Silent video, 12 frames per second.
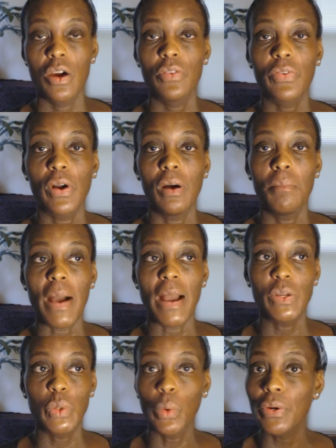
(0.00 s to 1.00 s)
from my
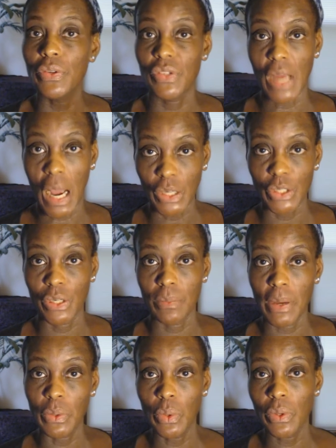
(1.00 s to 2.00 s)
daughter's doctor.
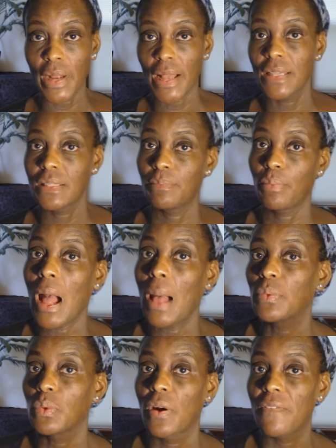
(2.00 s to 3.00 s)
My daughter has
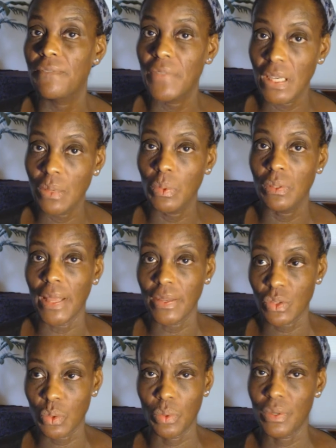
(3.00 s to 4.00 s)
problems with her feet, with like
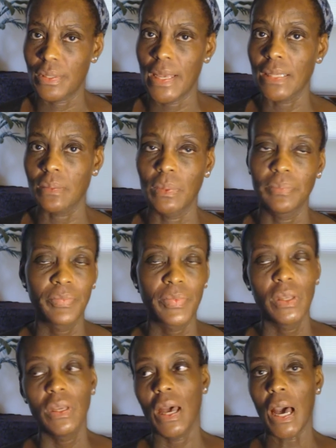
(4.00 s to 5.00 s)
sores and eczema
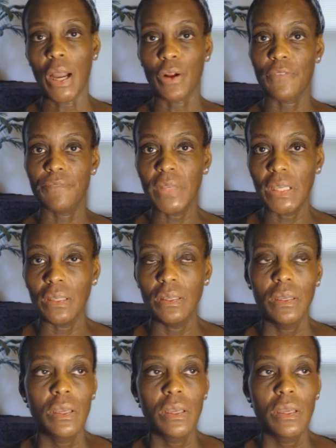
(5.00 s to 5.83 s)
on her feet.